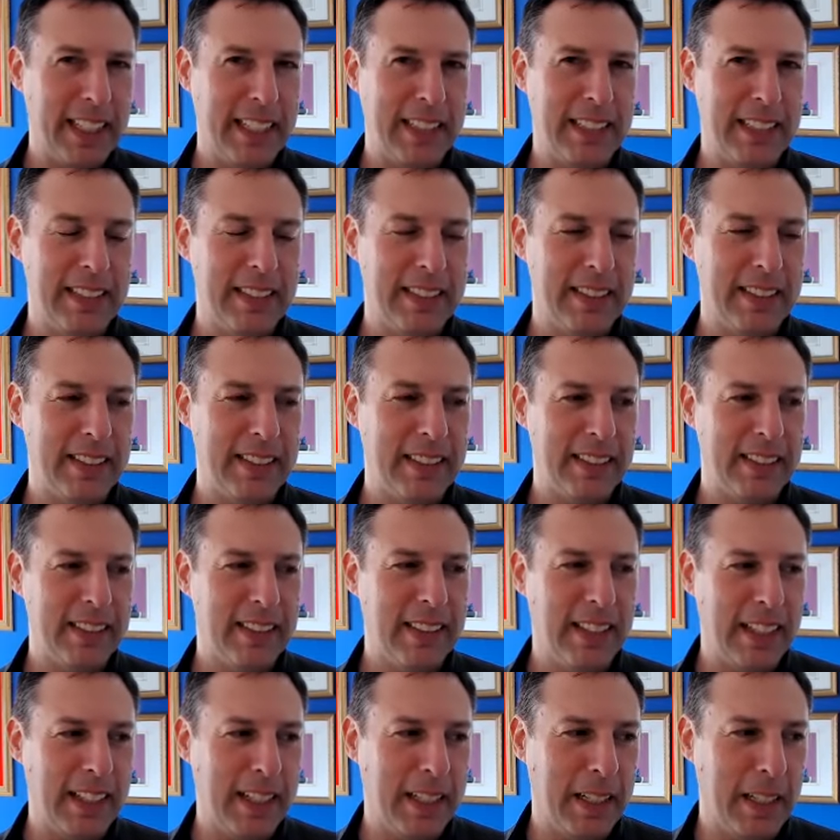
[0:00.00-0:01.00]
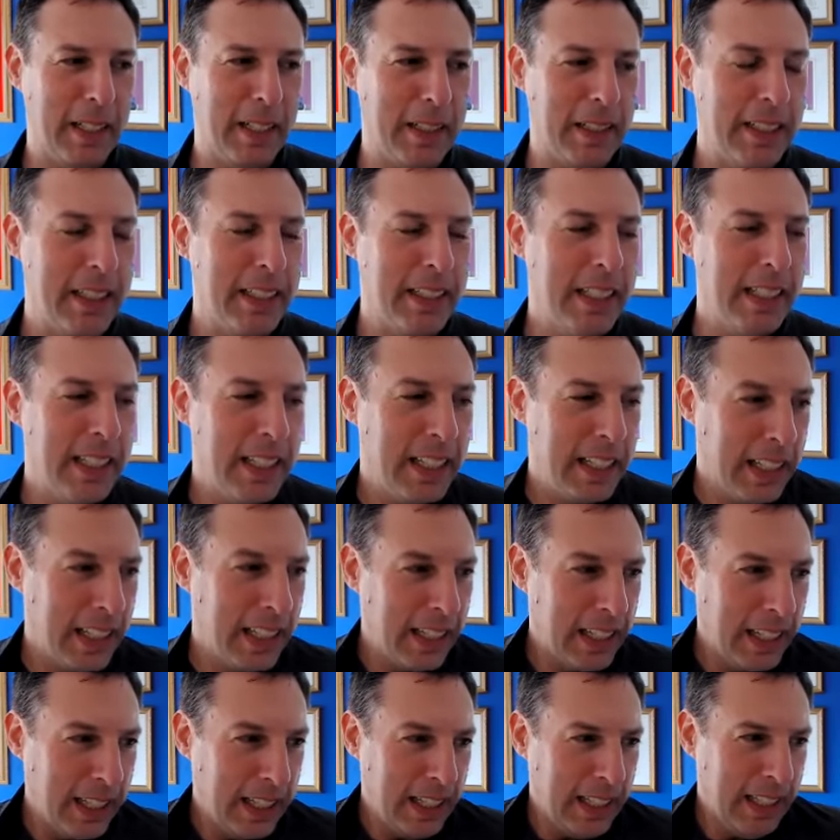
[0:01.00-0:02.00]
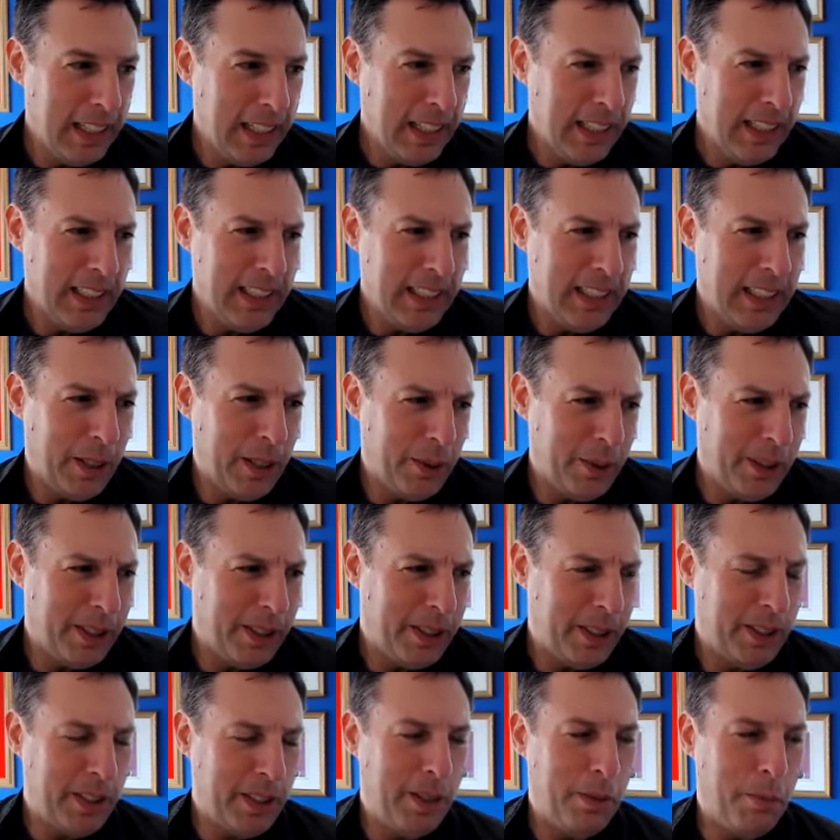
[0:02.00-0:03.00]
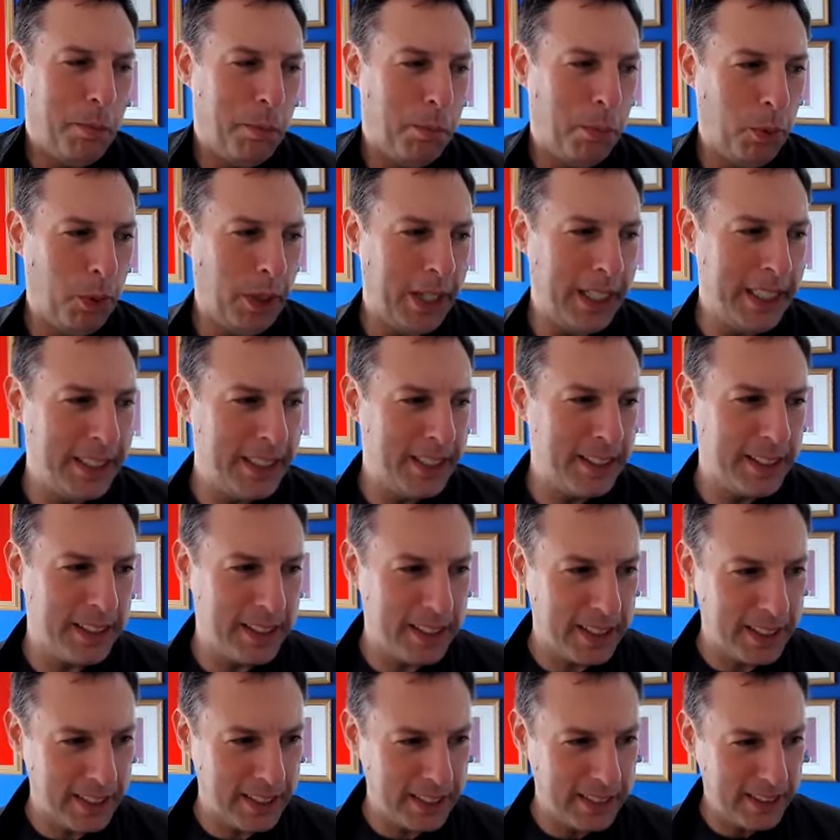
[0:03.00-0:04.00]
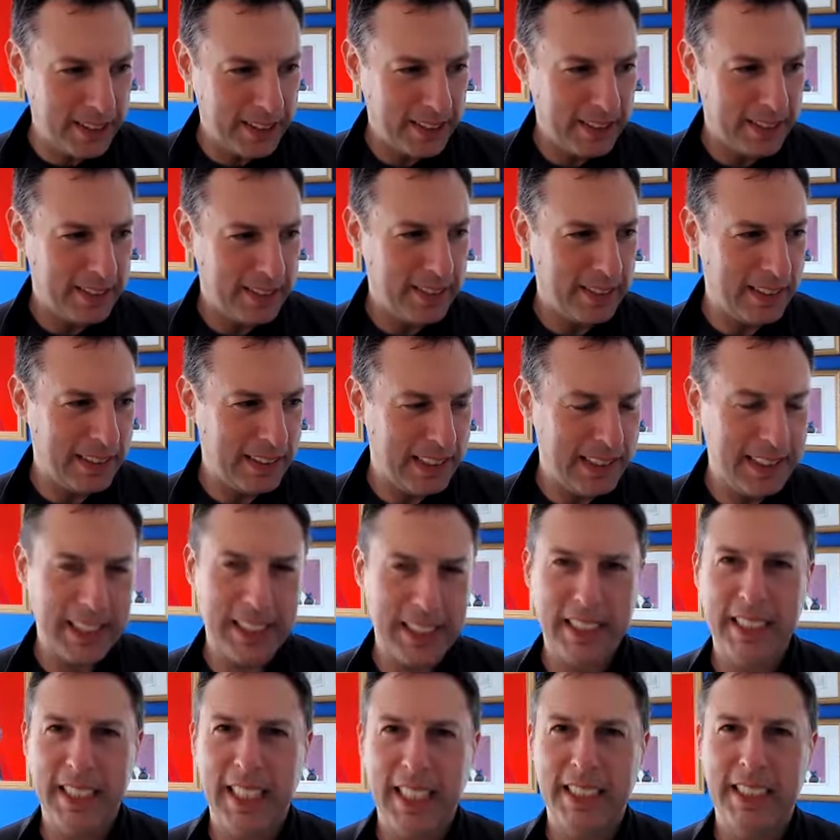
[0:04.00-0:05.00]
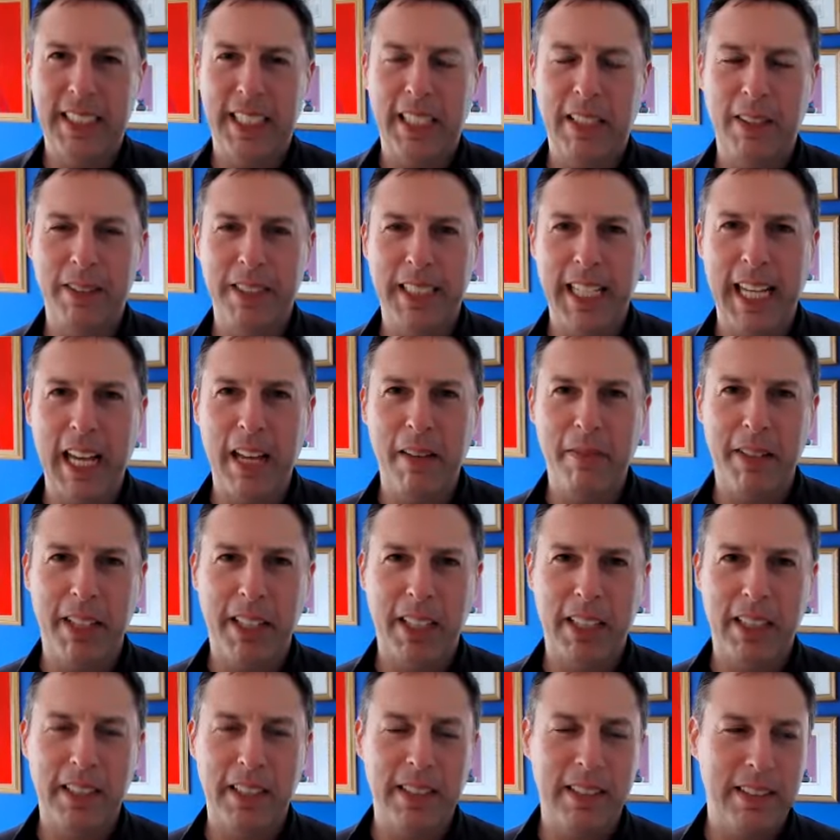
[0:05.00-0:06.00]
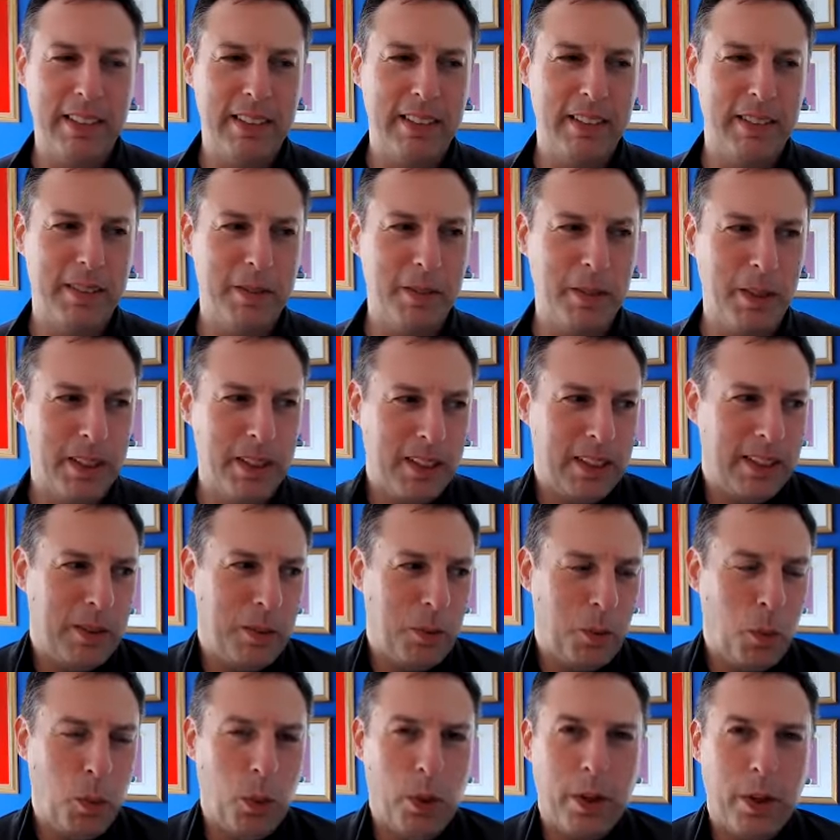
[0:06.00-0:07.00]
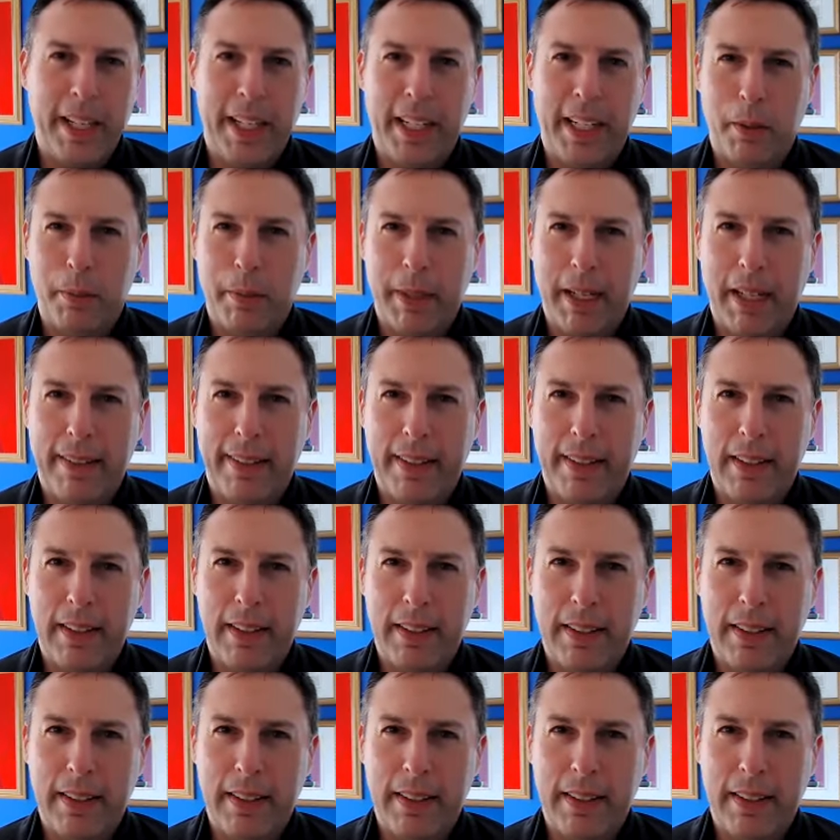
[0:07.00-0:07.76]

And I wanted to embrace the success that I was having rather than worrying about it.